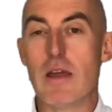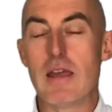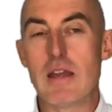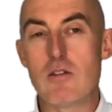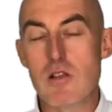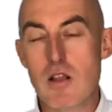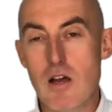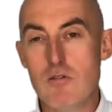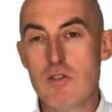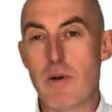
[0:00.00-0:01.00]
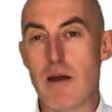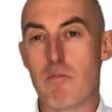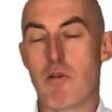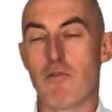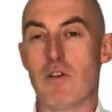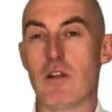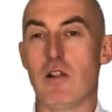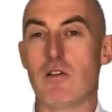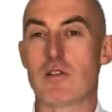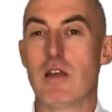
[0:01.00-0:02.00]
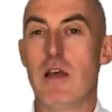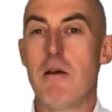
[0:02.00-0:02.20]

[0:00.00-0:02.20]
He knows loads about profit and loss.